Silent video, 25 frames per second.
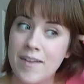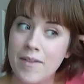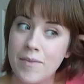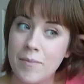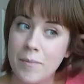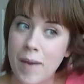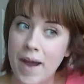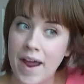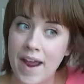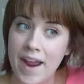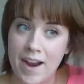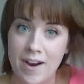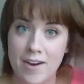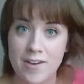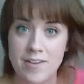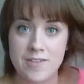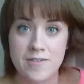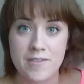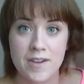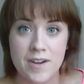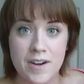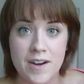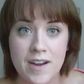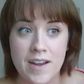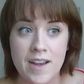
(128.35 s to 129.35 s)
my hair is
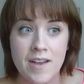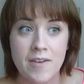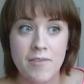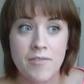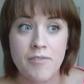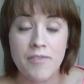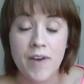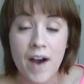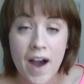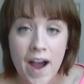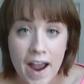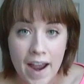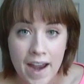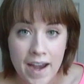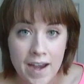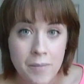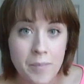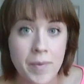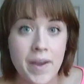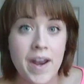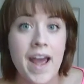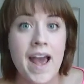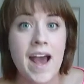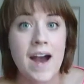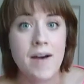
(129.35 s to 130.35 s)
very fine,
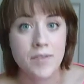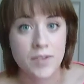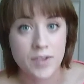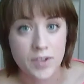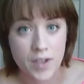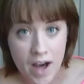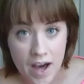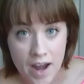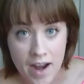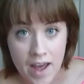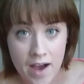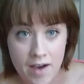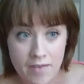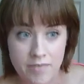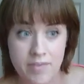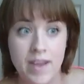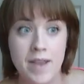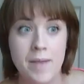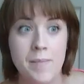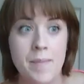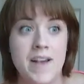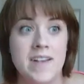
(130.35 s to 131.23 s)
but I have a lot of it.